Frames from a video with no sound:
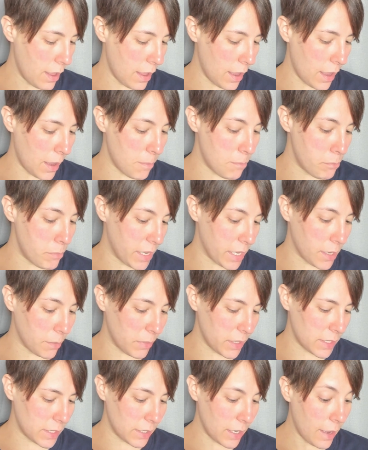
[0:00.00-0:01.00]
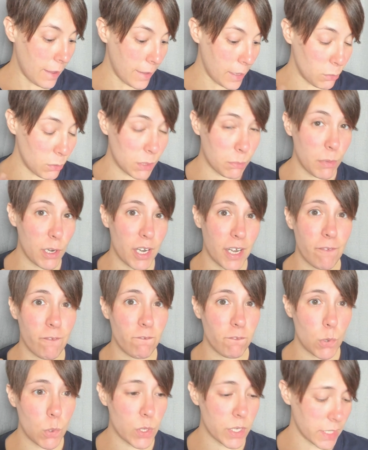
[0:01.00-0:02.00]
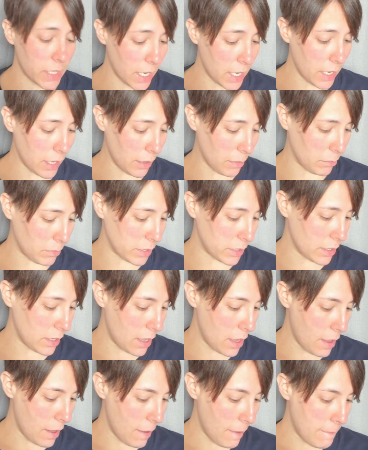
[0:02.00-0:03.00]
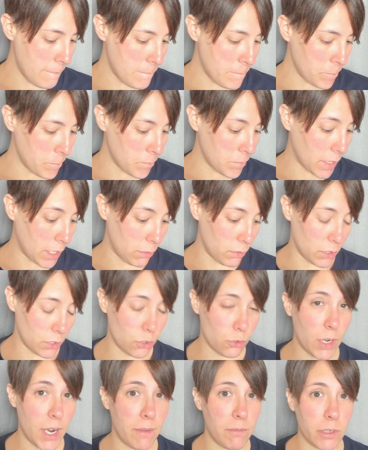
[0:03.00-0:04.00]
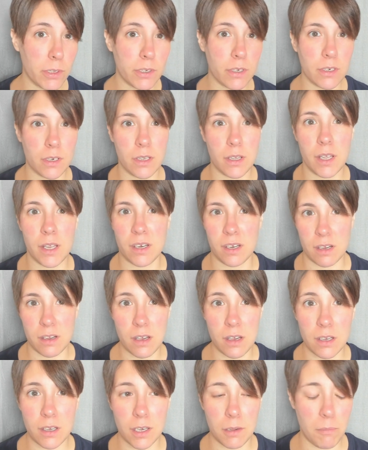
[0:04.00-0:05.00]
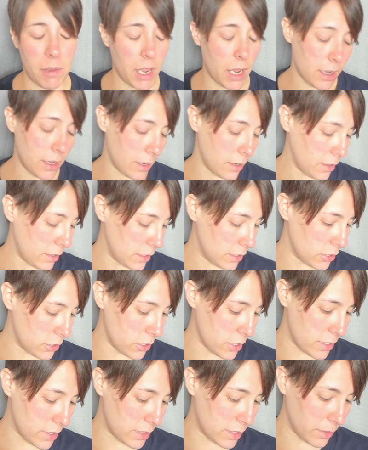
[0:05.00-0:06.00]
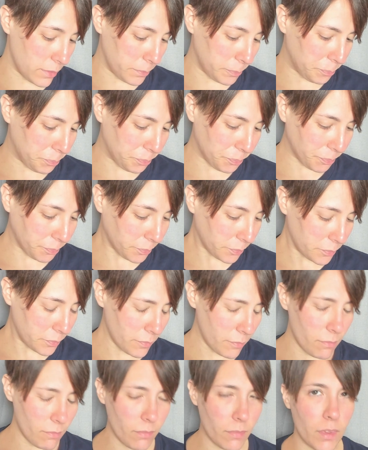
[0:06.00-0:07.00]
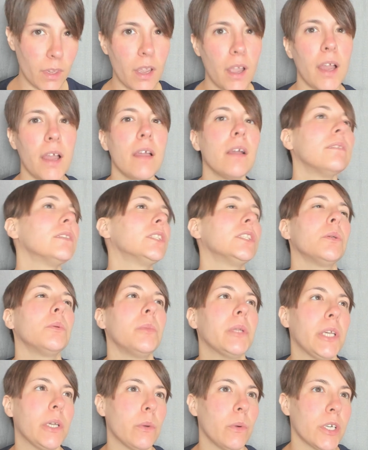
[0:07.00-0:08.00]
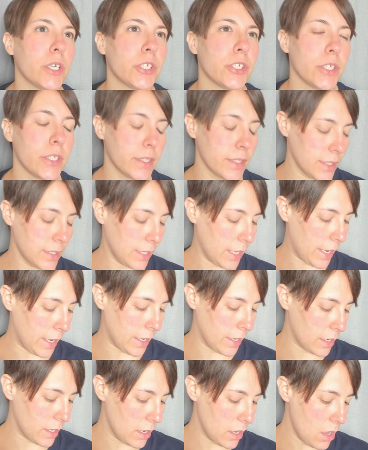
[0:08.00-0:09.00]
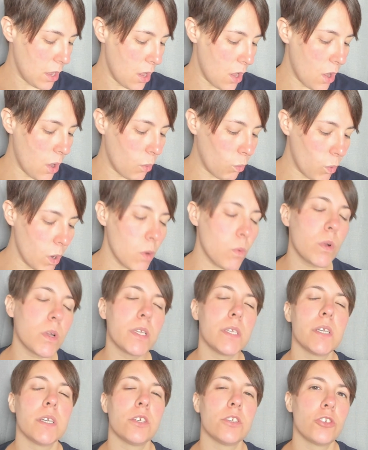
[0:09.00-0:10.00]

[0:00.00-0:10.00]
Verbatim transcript: a bigamist. He was married four times. He was a traveler and a con man. Just, I have so many questions, like, what was his